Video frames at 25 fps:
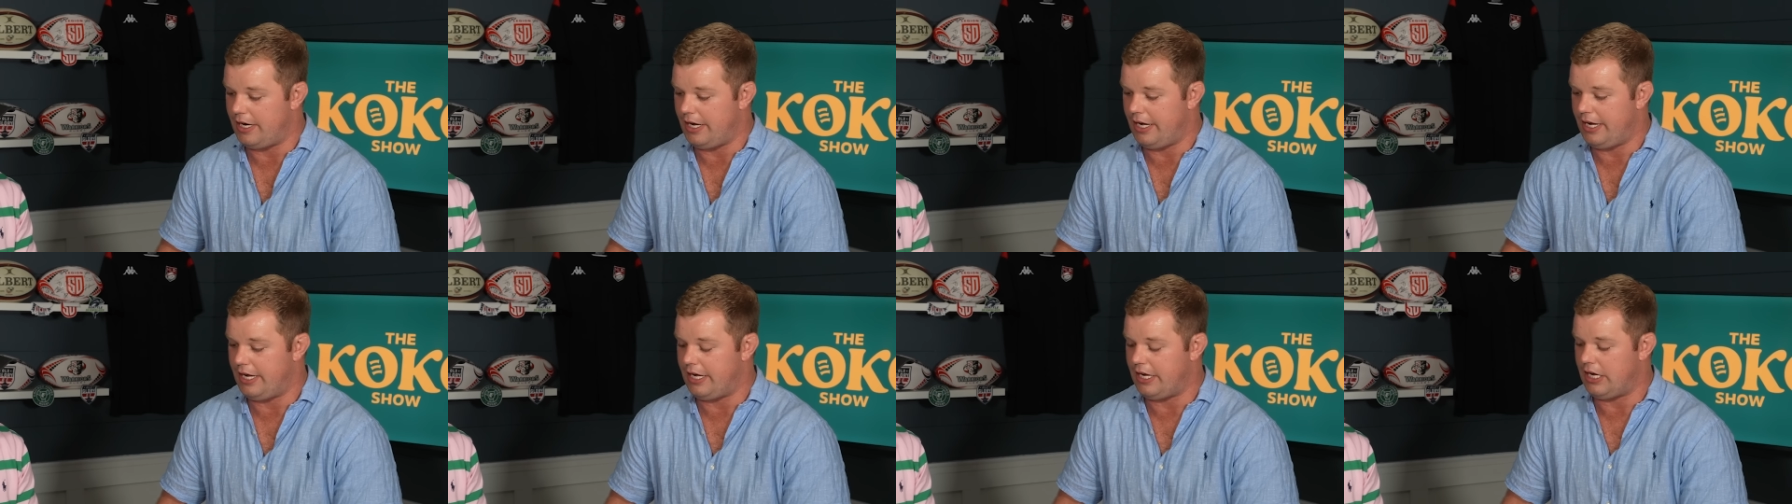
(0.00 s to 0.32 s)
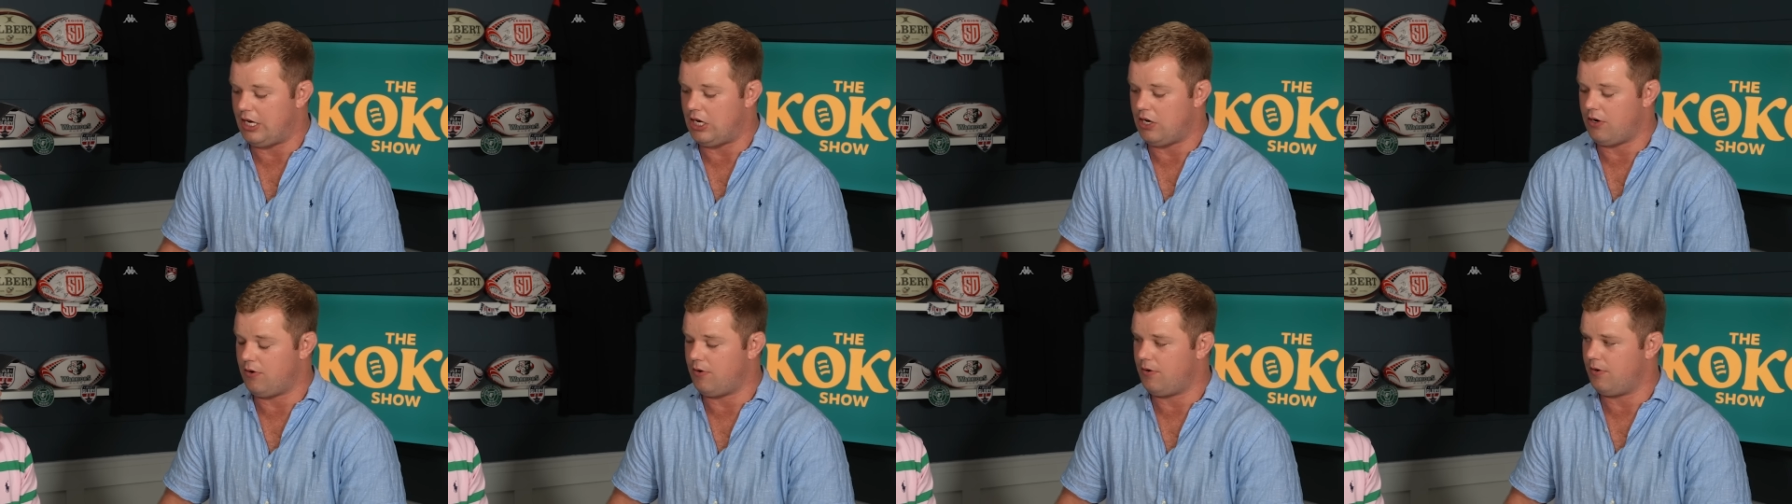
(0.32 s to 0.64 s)

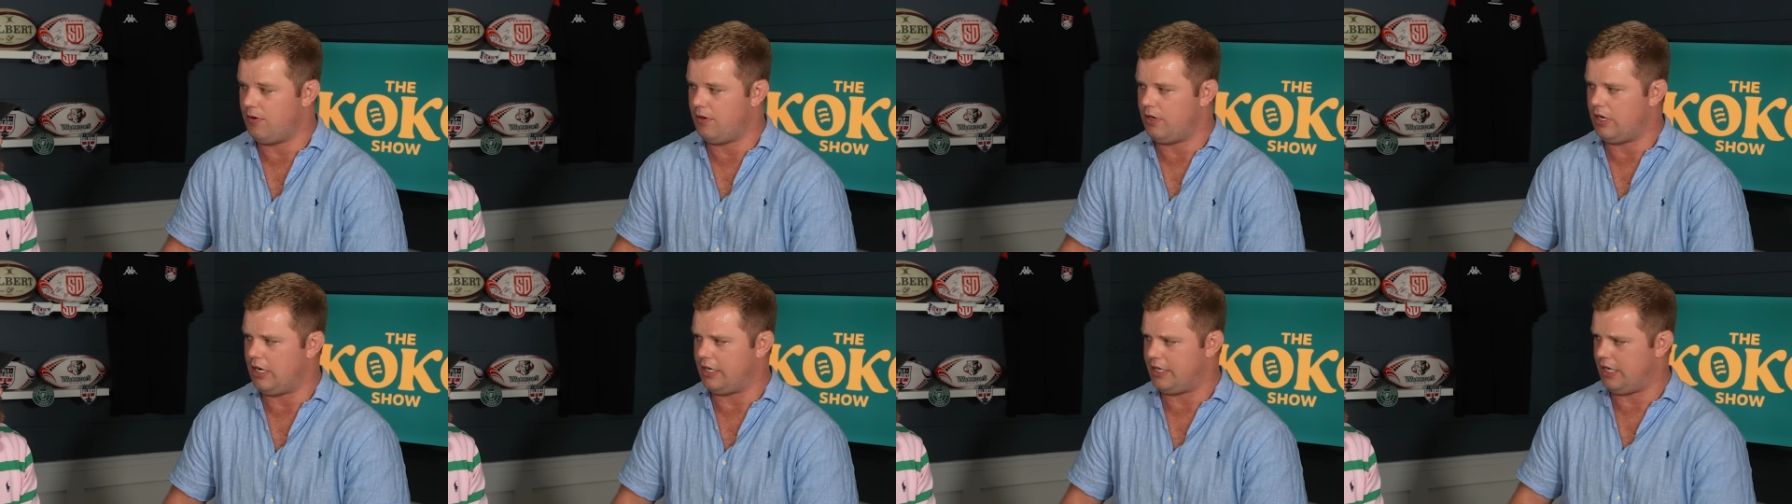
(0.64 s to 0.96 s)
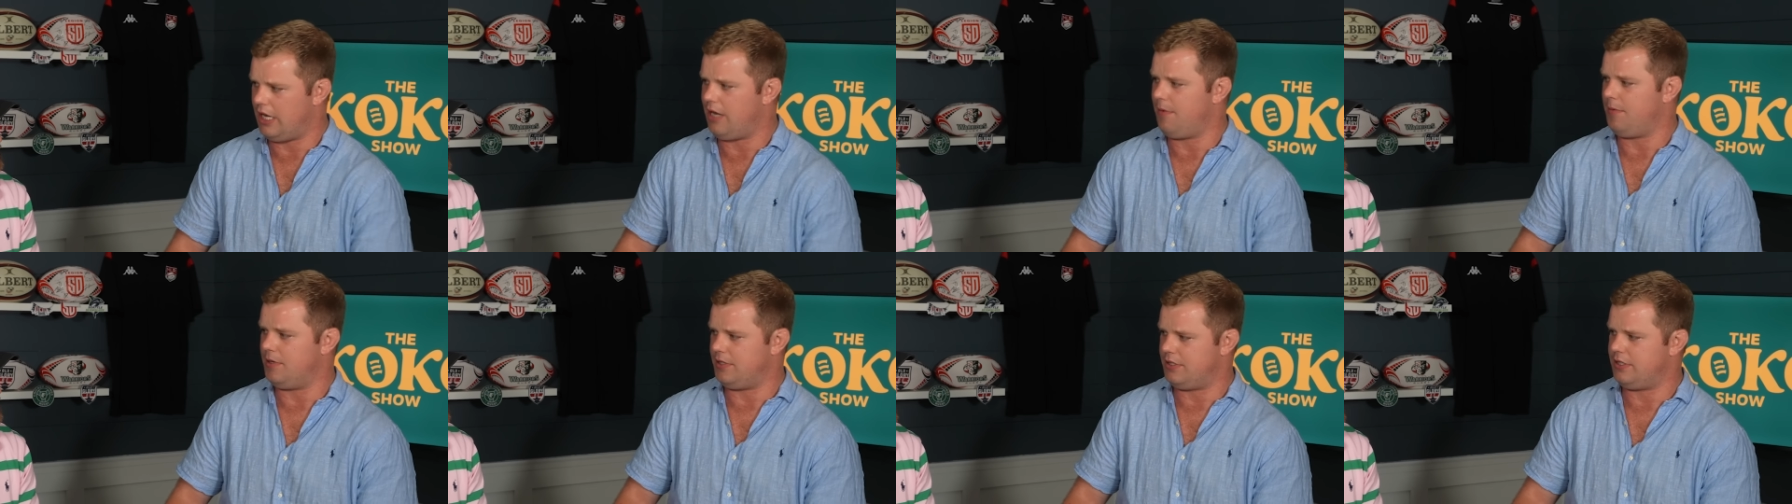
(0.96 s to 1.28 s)
how I
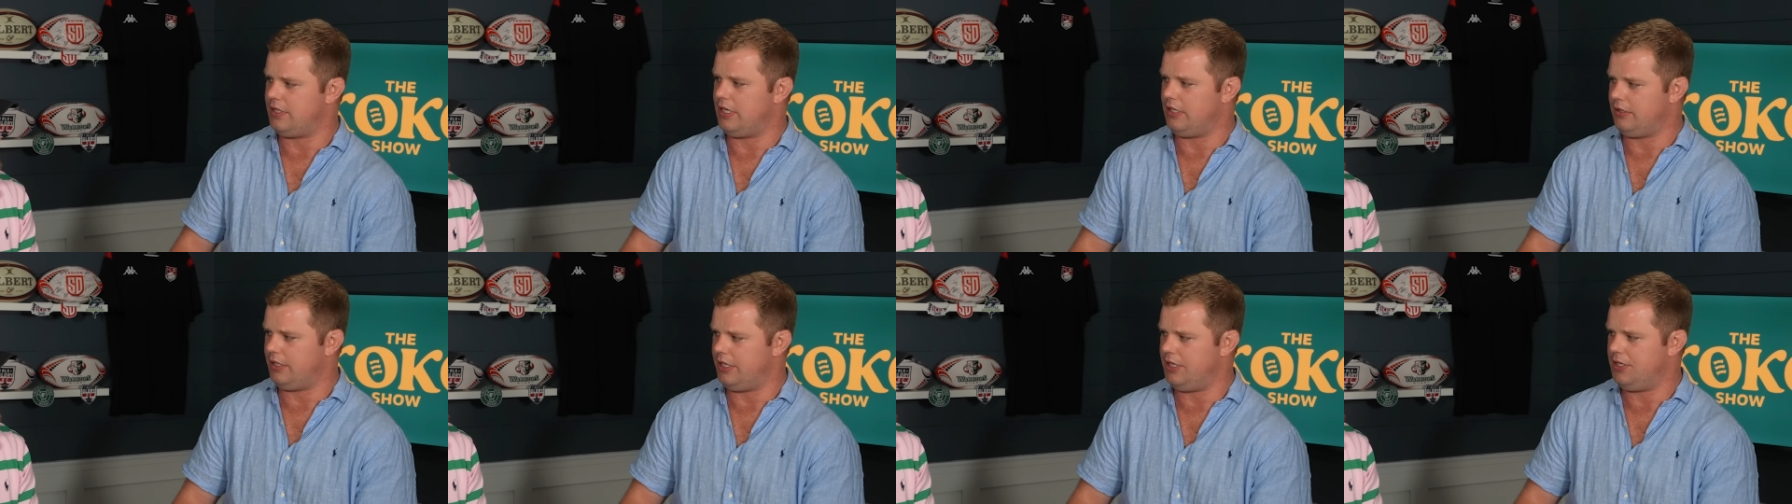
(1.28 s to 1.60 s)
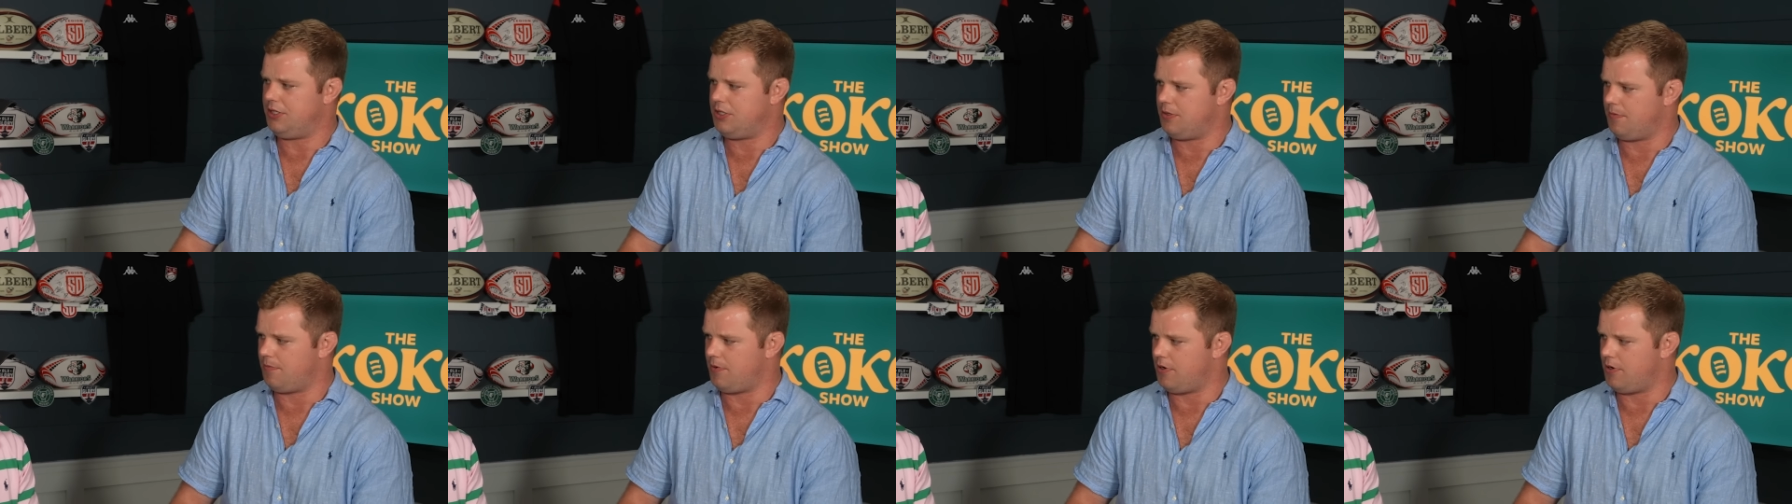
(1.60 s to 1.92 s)
came into that leadership